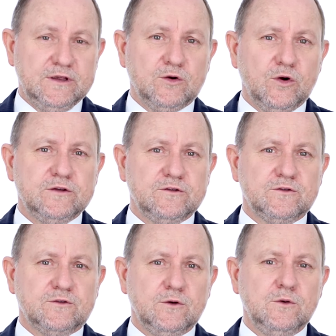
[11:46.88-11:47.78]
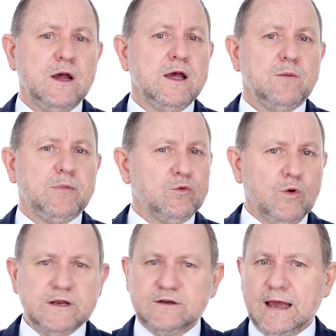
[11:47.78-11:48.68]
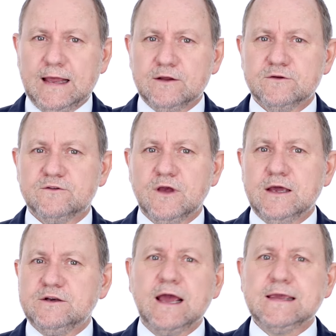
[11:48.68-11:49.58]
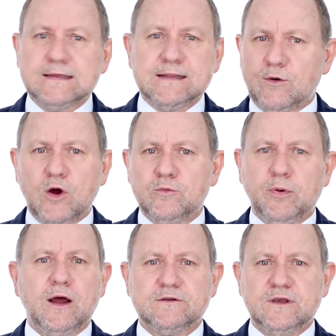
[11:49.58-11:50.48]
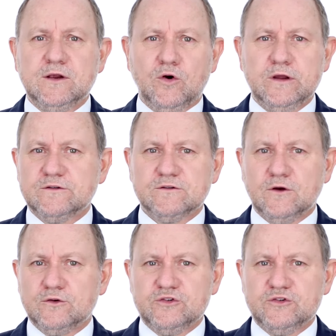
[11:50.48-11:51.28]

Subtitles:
increases through, but retailers taking their own price increases on